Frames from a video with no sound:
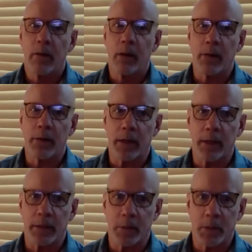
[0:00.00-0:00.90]
Right,
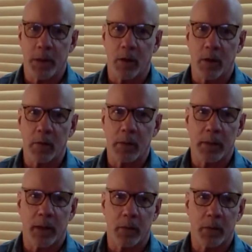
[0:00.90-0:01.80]
that this was all going to be
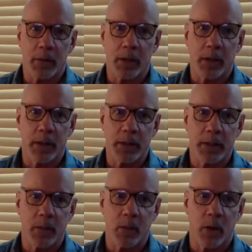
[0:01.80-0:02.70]
done with guns,
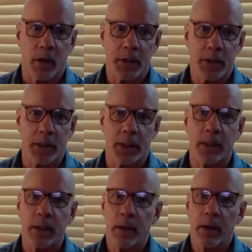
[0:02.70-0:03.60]
and he wanted to
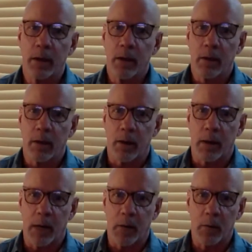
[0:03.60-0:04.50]
see
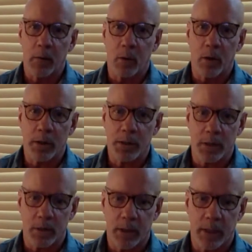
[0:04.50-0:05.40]
how it would work.
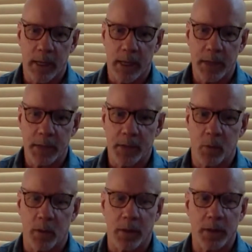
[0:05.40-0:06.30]
So he asked to
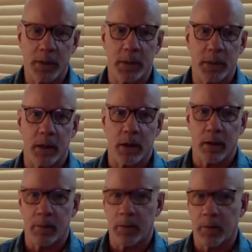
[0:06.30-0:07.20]
witness
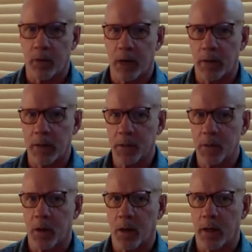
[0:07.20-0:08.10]
a firing
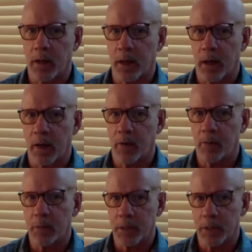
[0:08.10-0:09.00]
squad
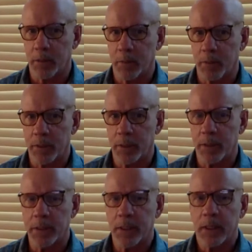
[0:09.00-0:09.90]
of political
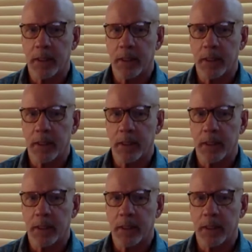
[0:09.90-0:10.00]
prisoners.